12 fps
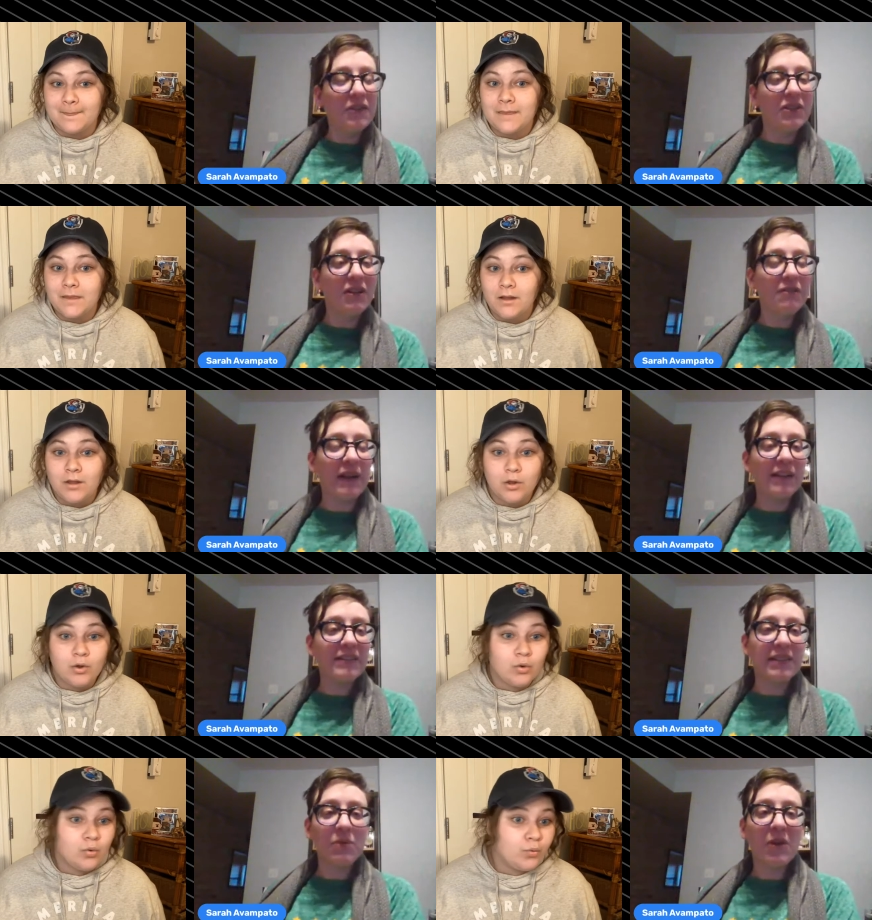Speaker 1: of those on
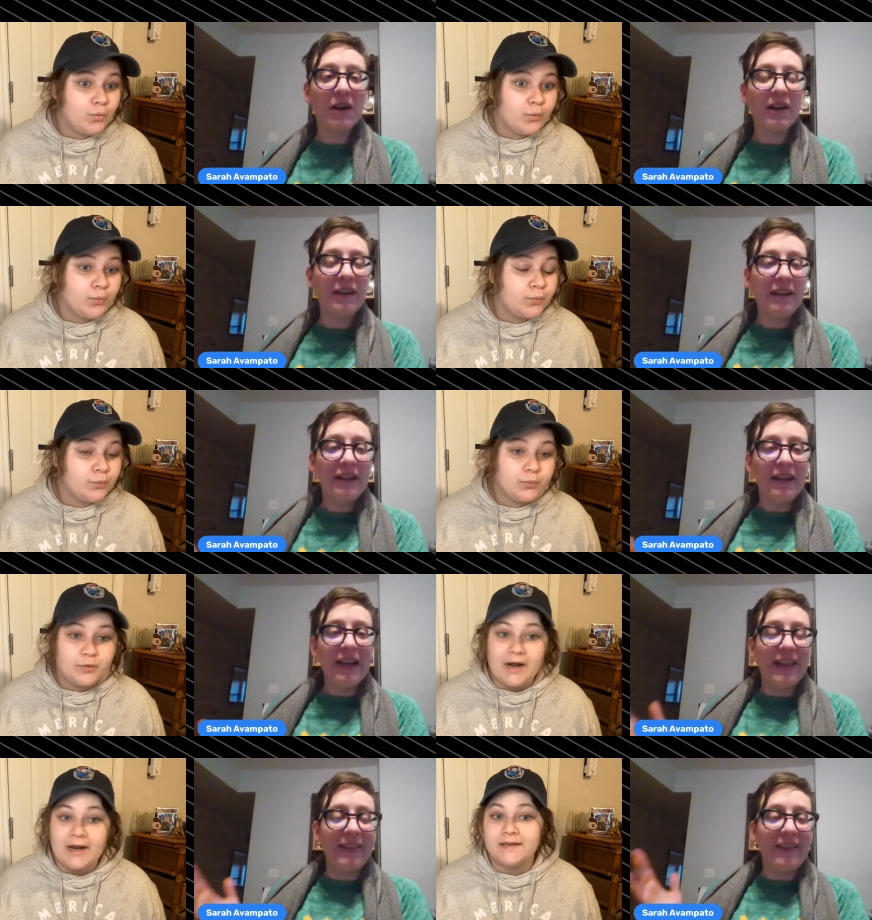file somewhere,
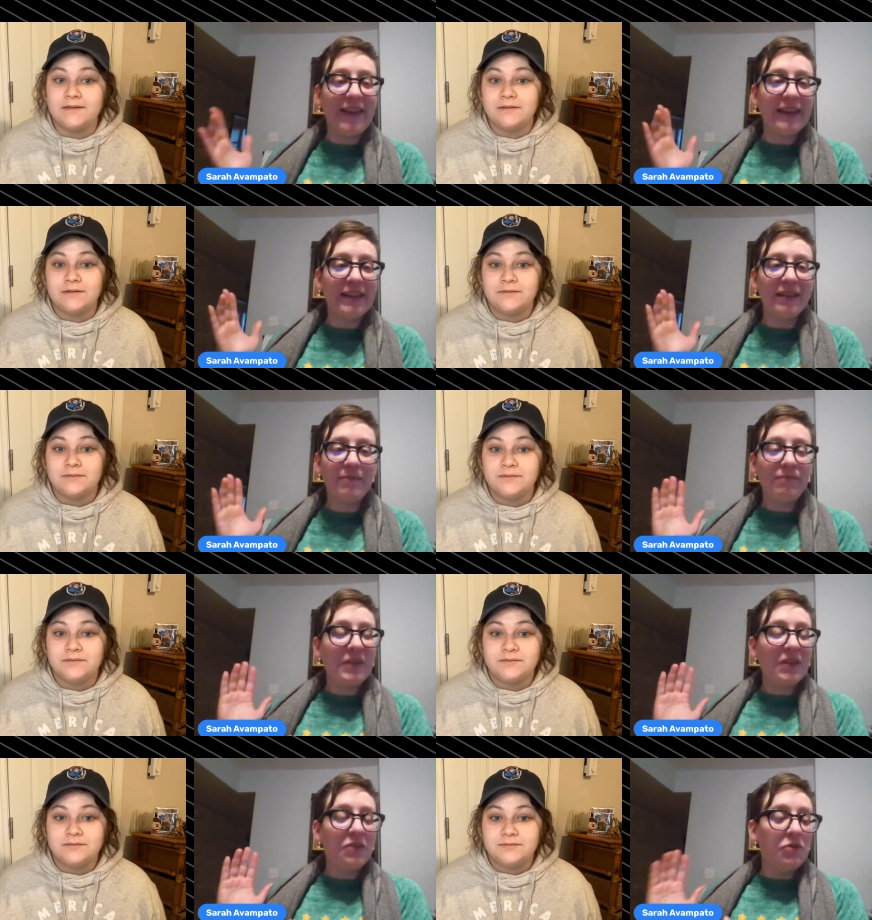right. And like
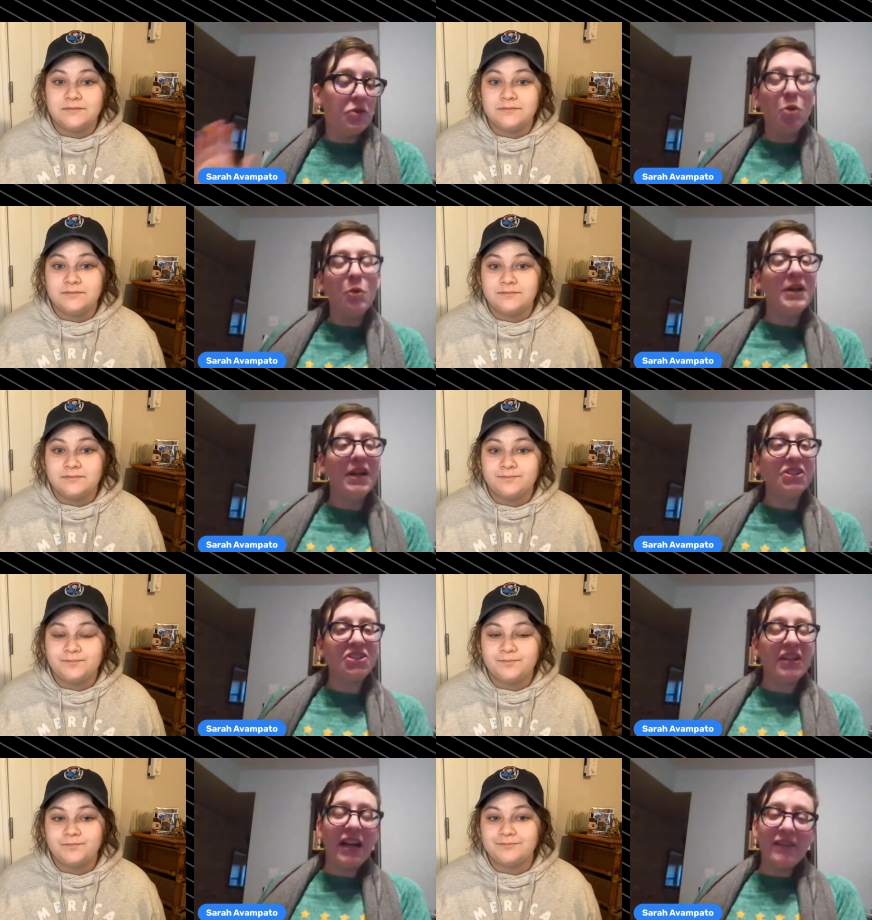no one
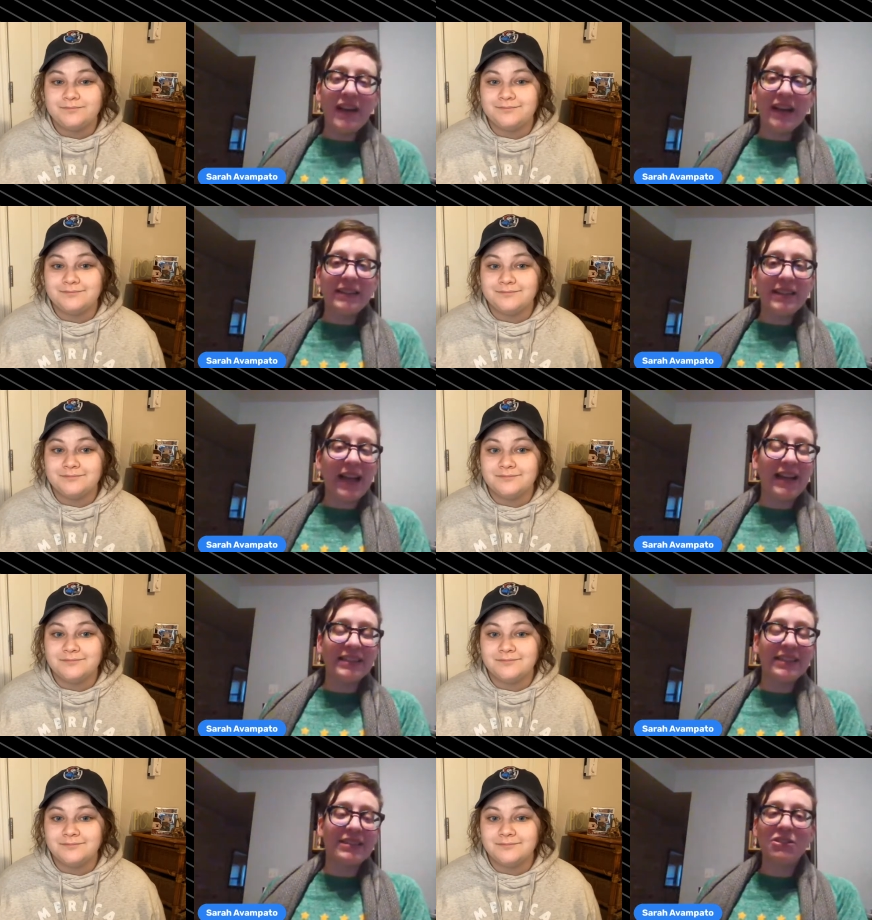else should have
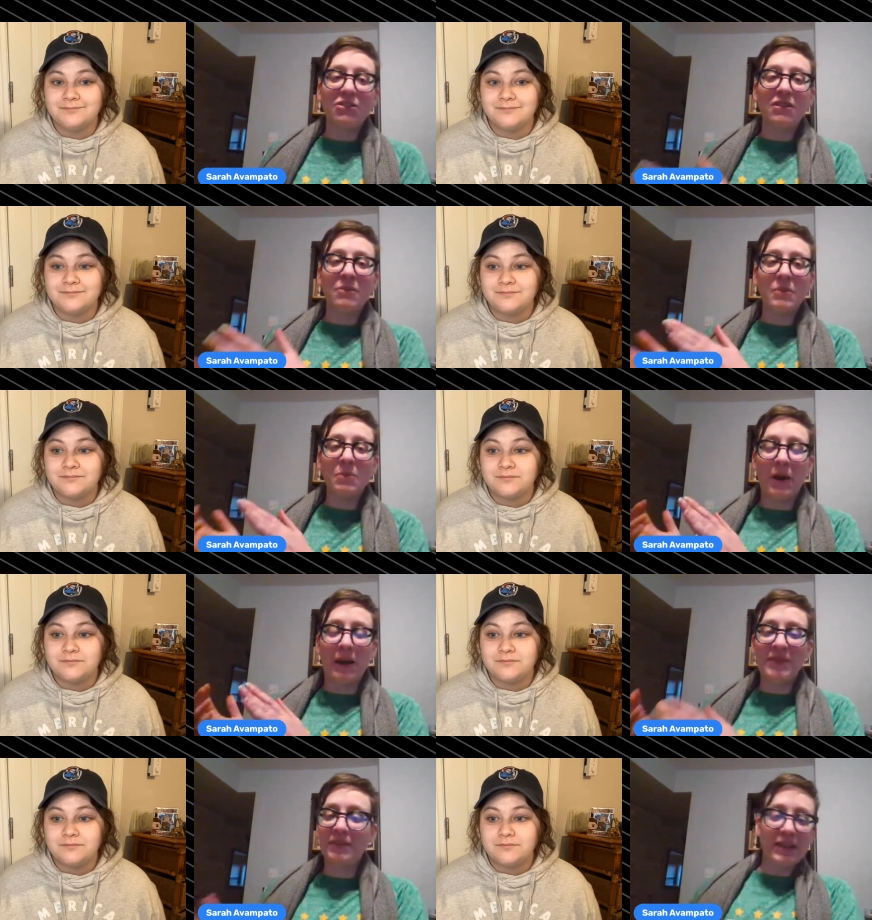access to them.
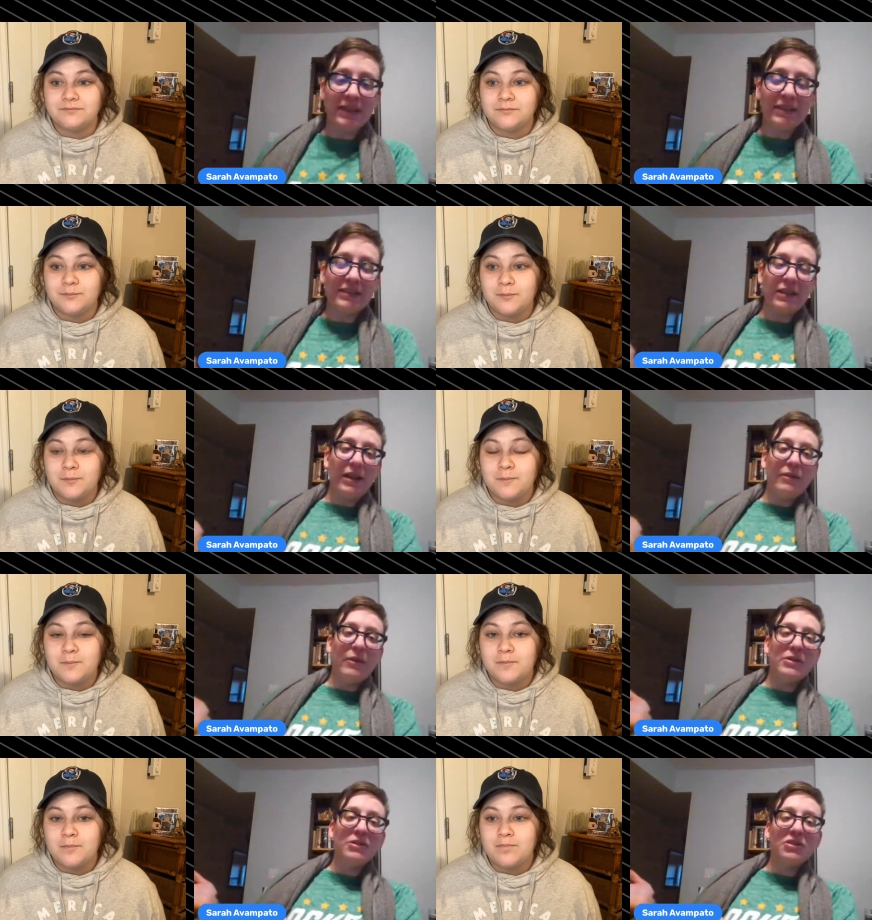Bob Smith is the
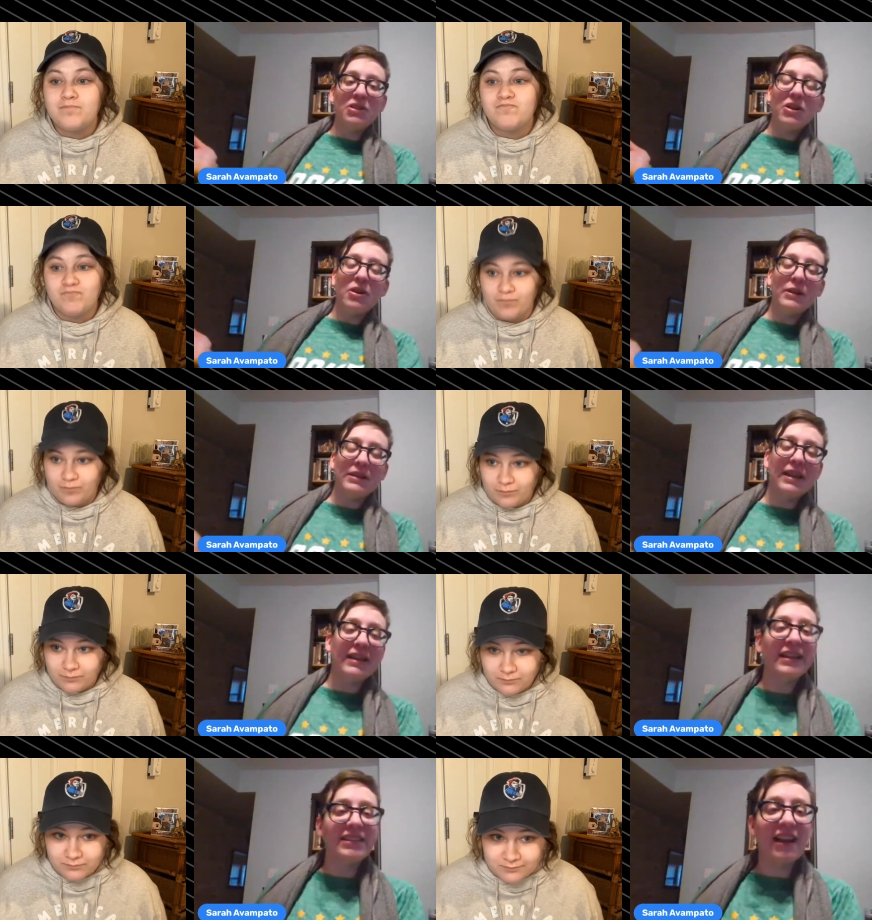only one who should know at the
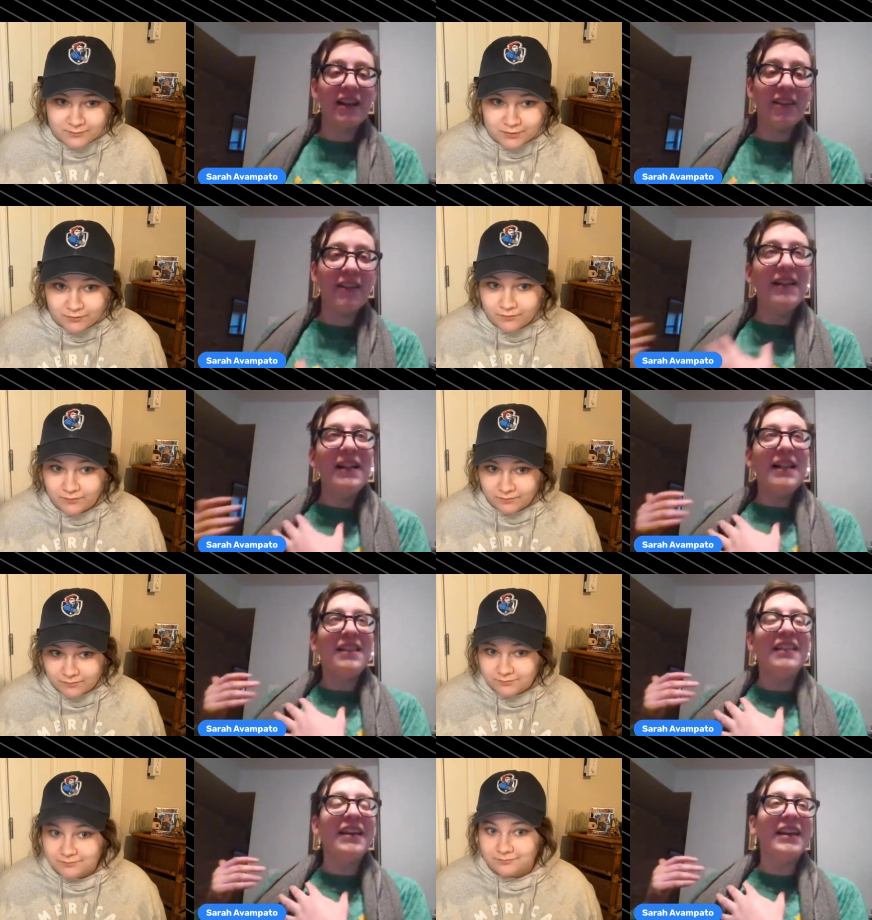NHL.
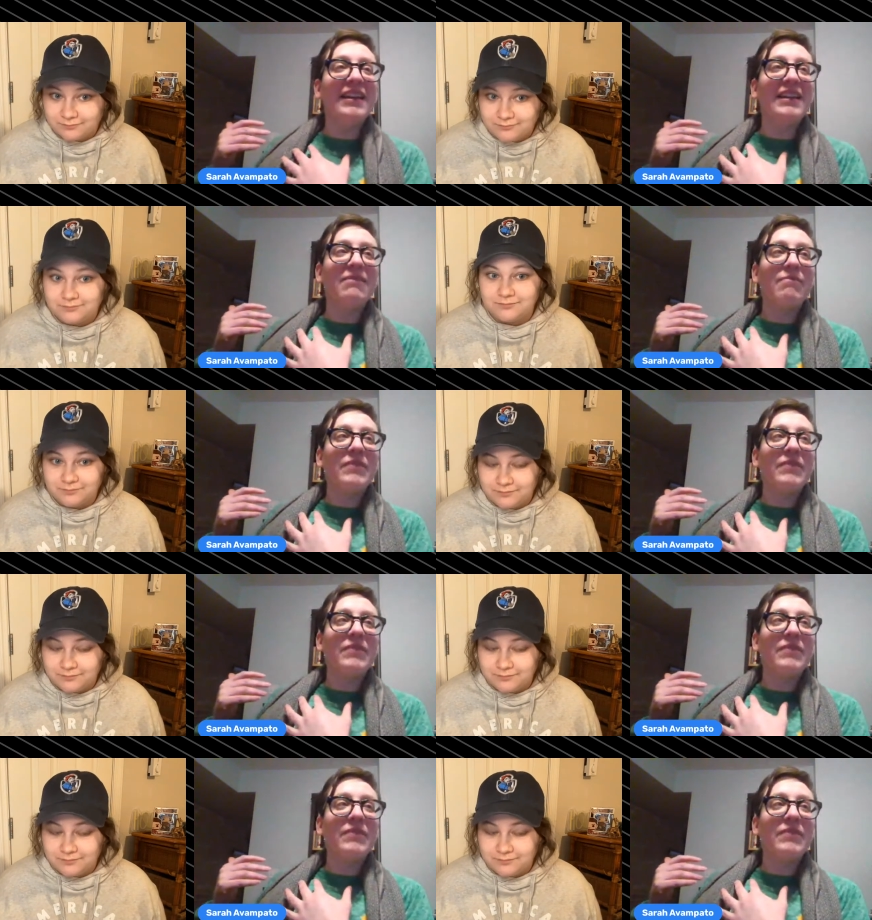Like,